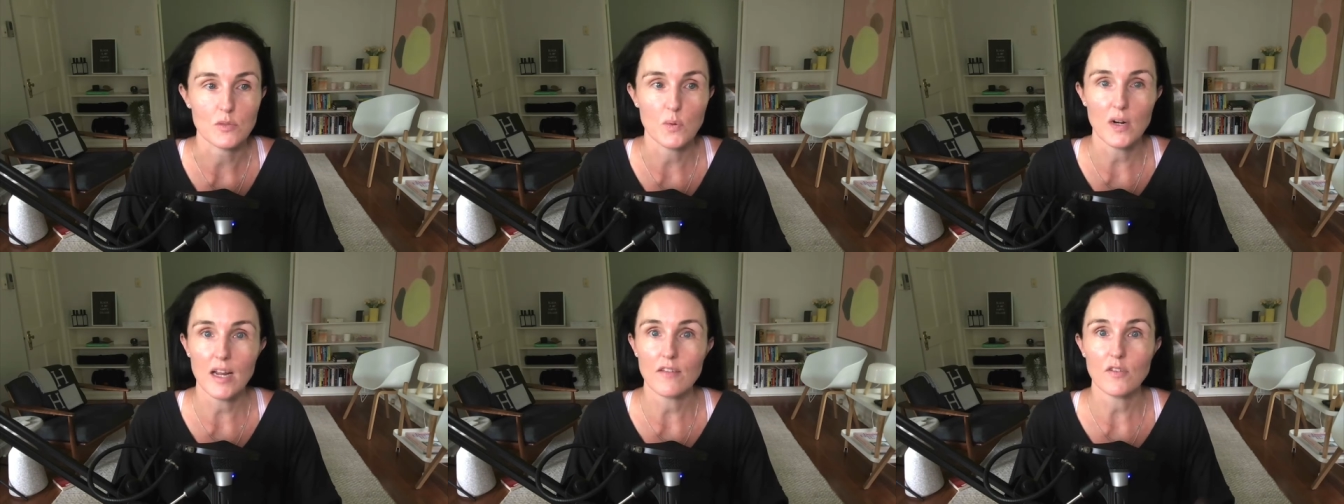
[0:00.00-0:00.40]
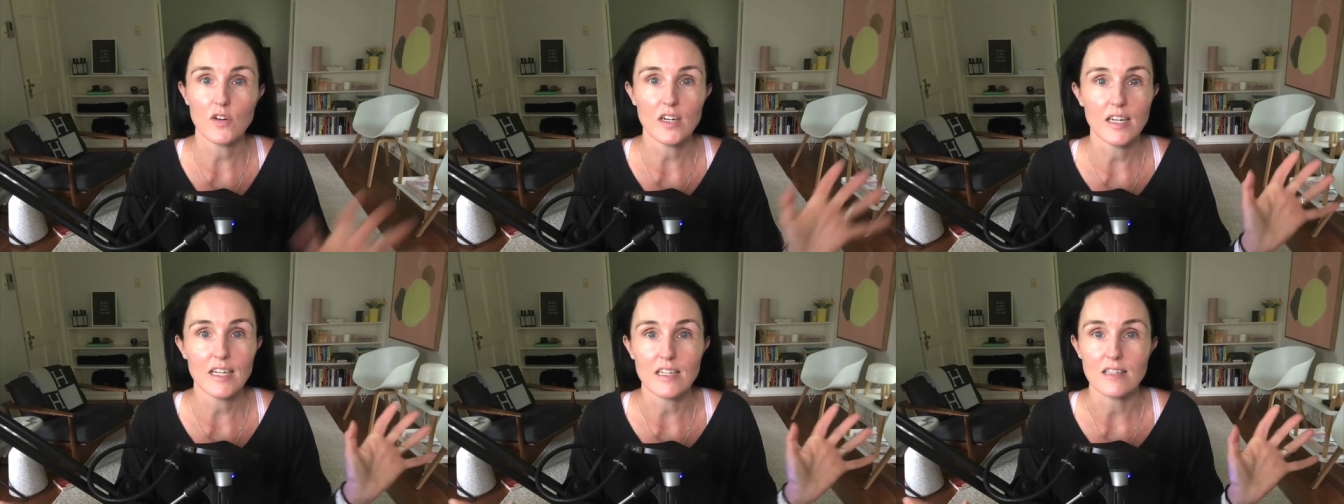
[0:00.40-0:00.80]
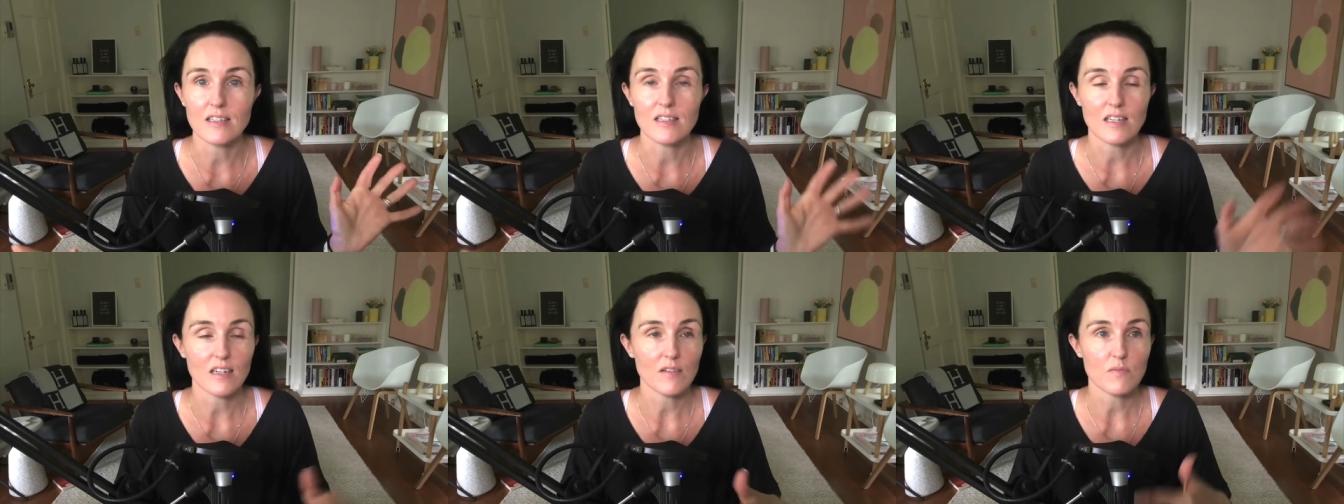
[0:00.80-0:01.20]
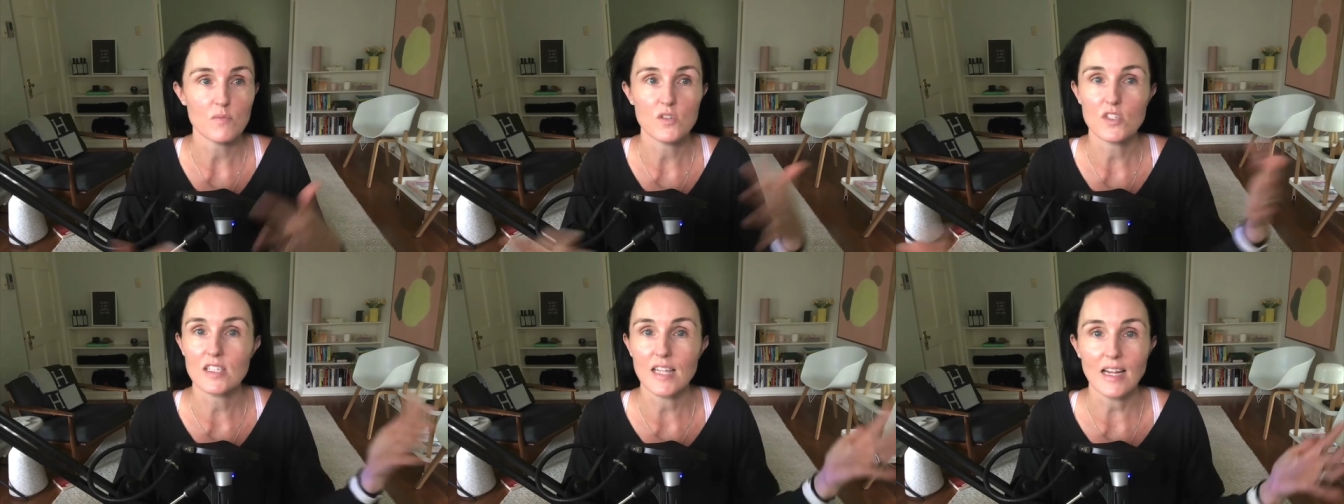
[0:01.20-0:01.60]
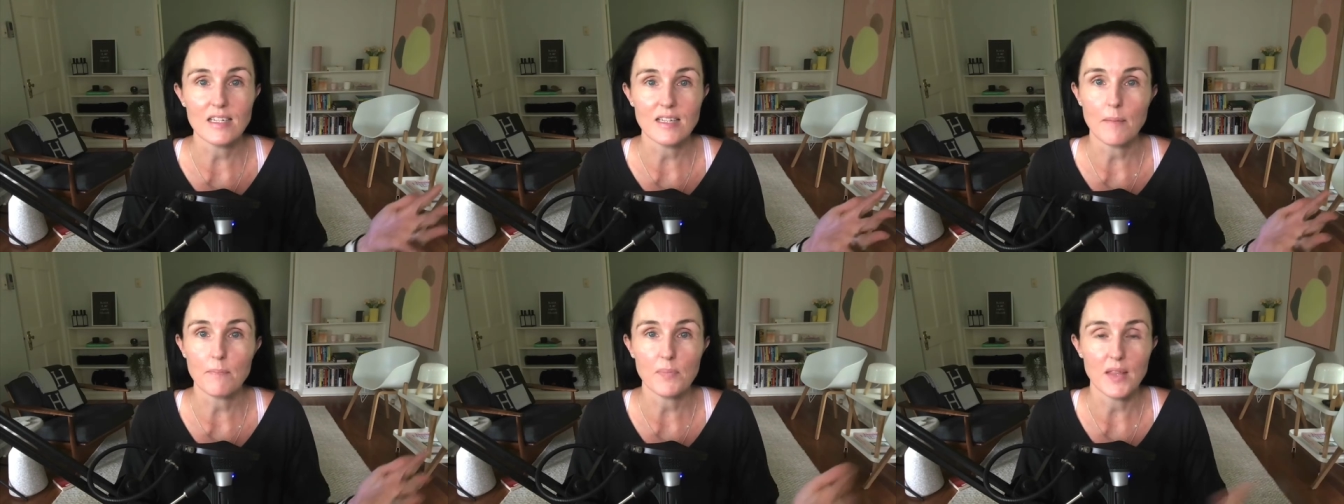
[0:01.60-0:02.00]
Whatever it is, say
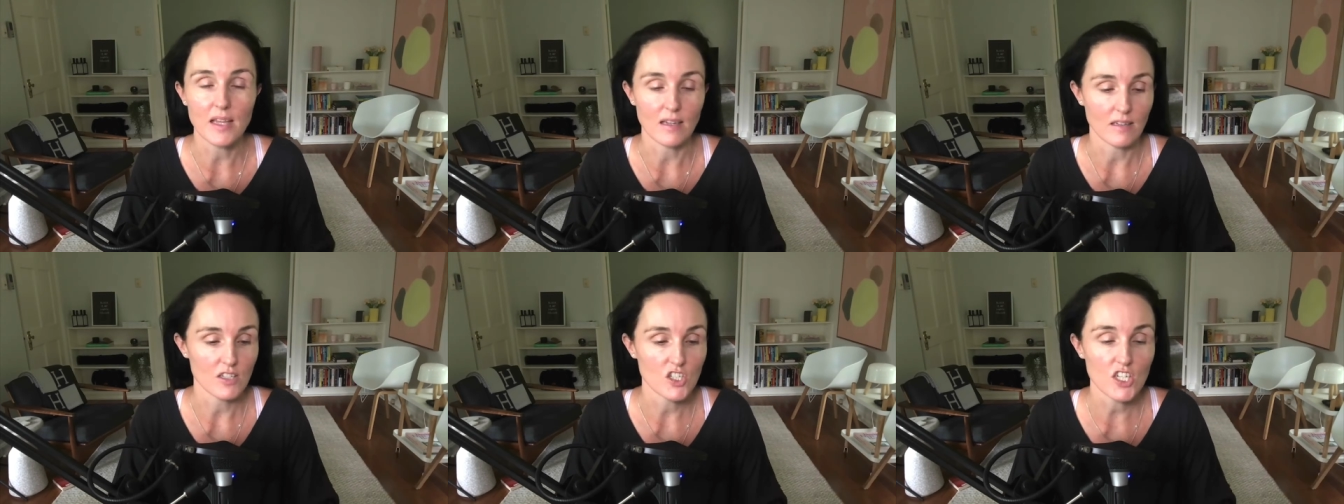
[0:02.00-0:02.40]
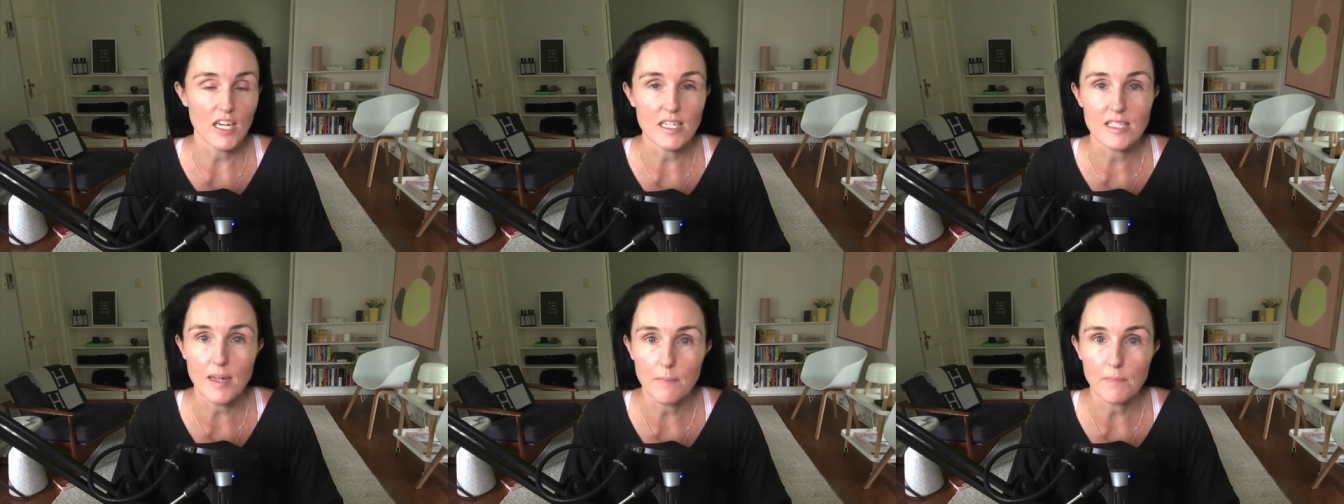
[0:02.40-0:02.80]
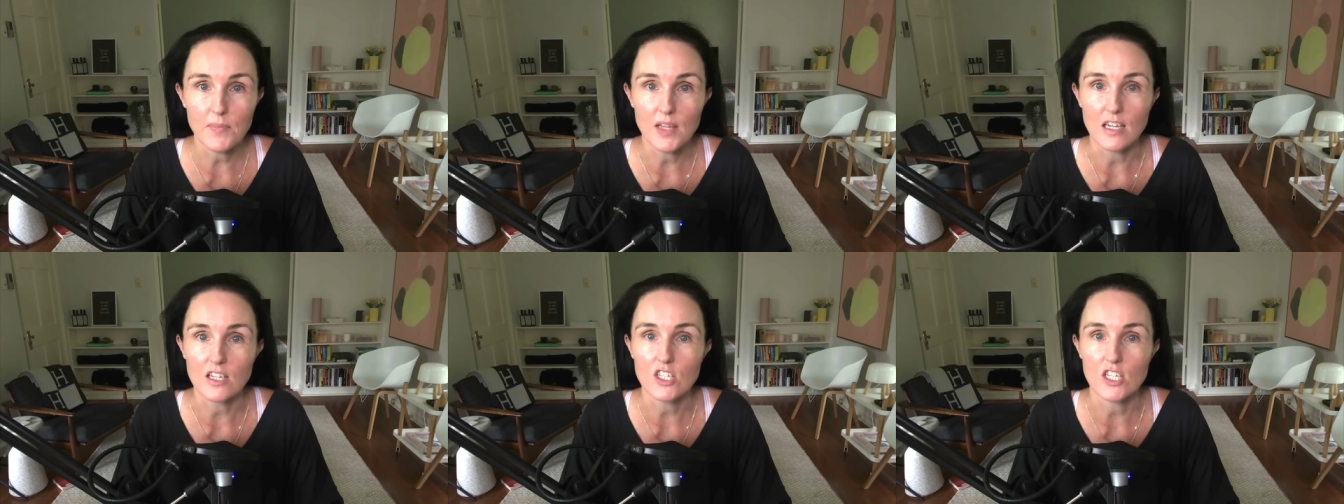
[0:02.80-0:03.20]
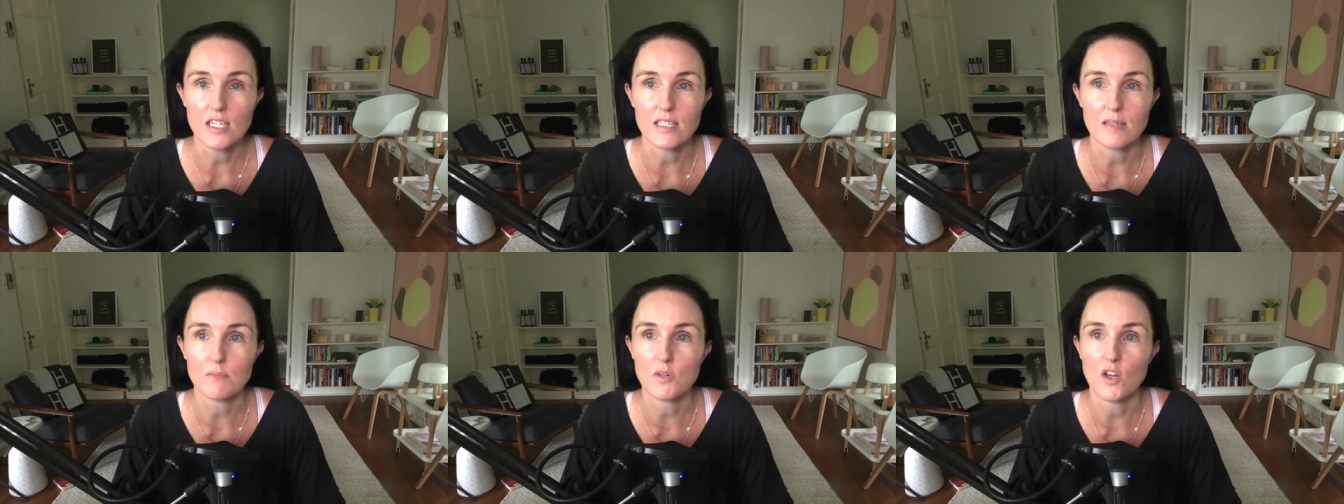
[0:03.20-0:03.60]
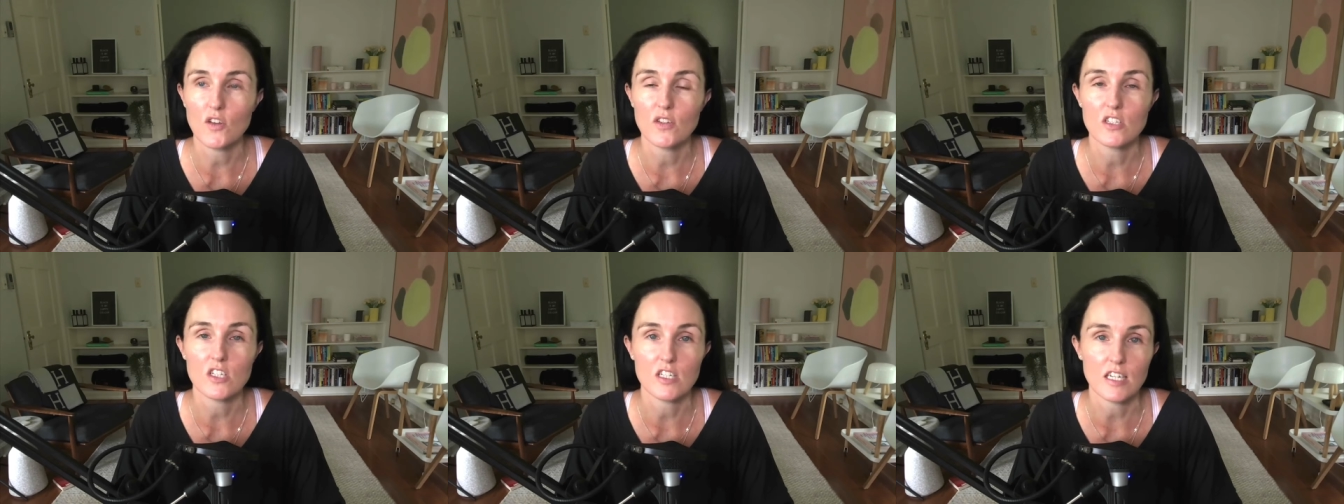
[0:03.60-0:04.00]
something, share some
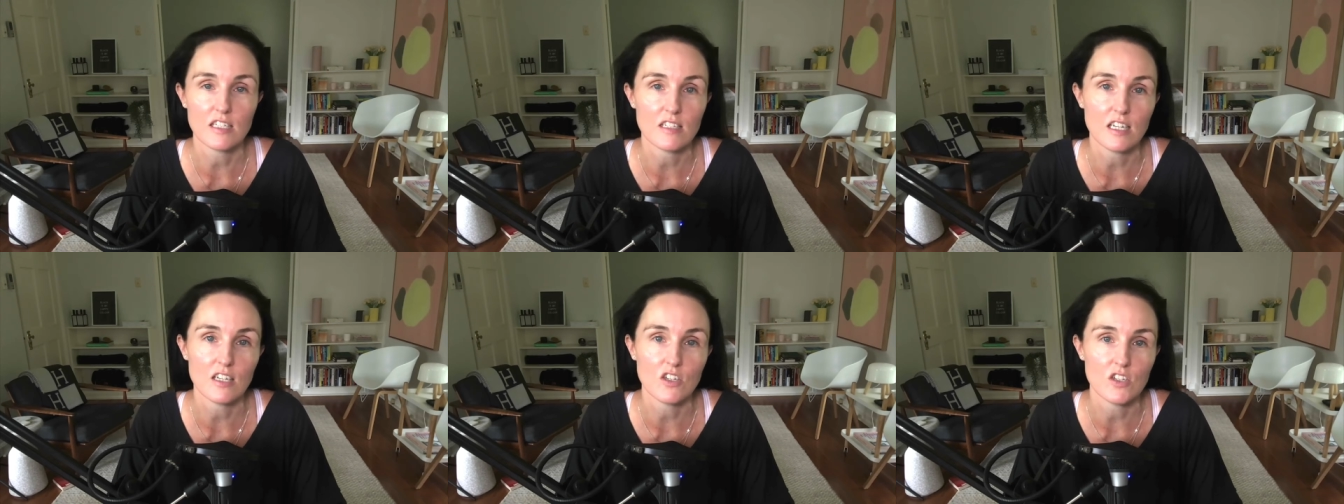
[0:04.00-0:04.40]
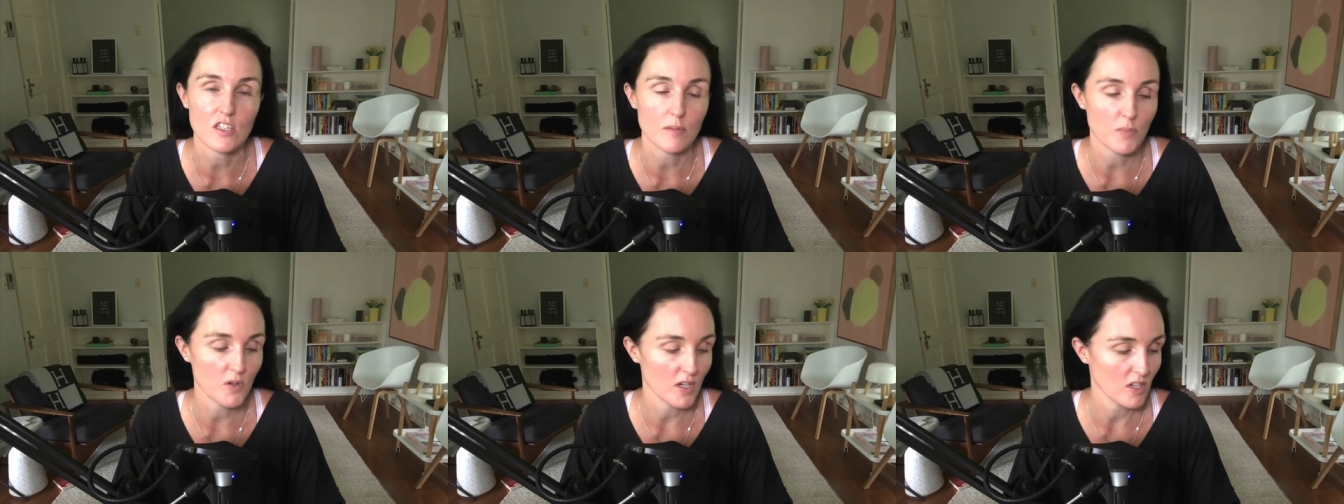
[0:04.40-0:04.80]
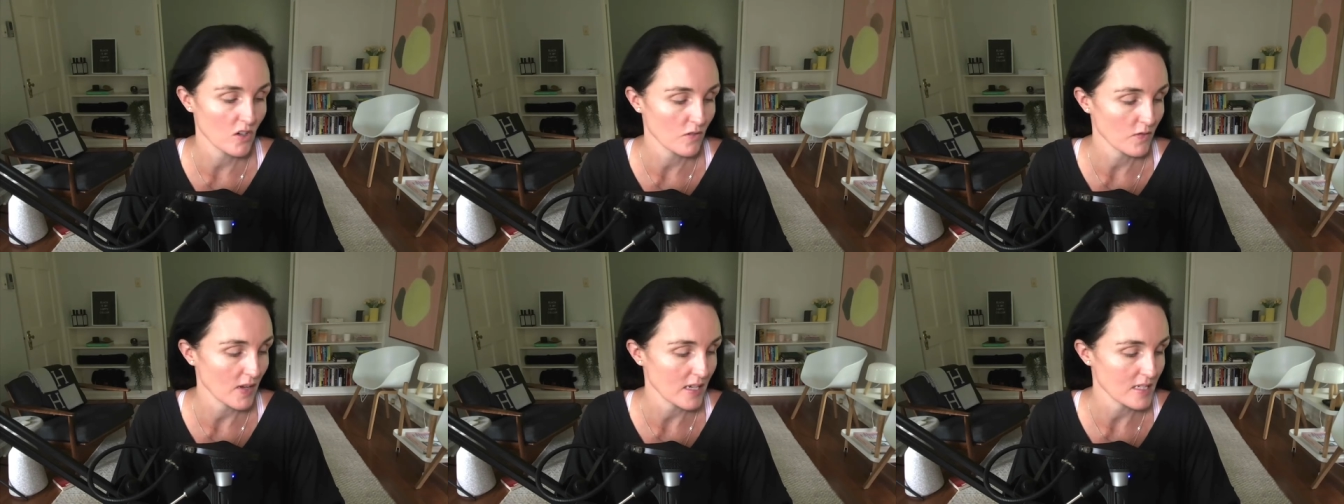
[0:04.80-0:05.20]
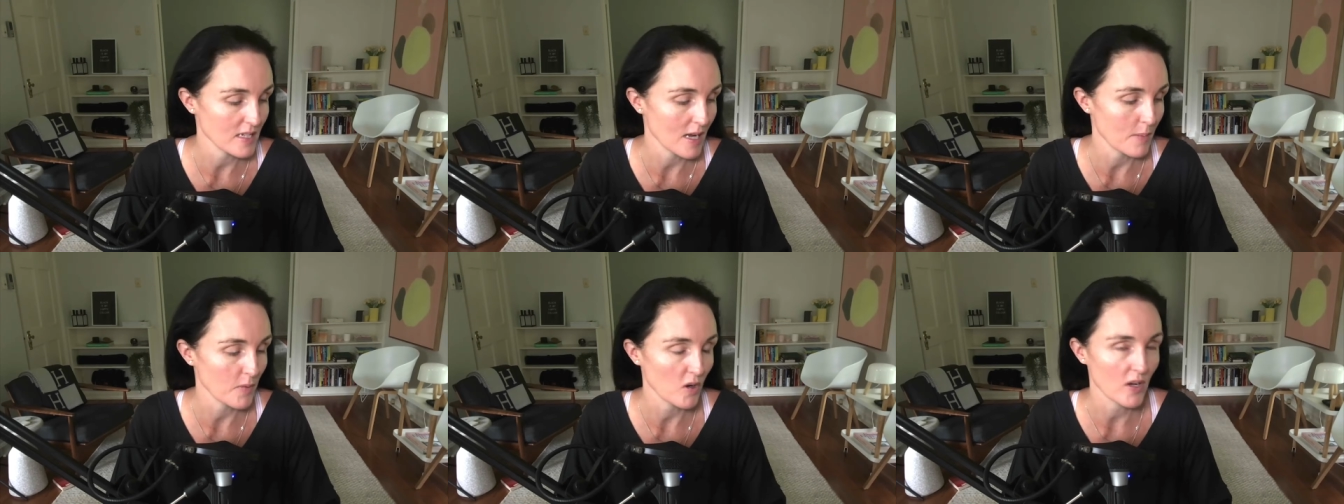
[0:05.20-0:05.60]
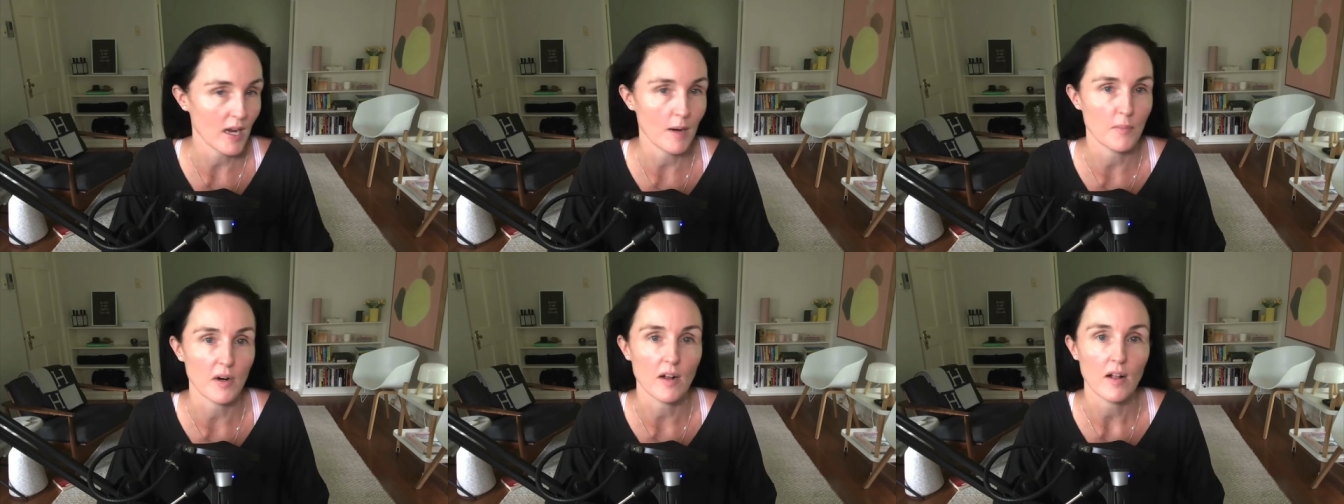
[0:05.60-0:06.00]
knowledge, and just get used to putting your face up on camera.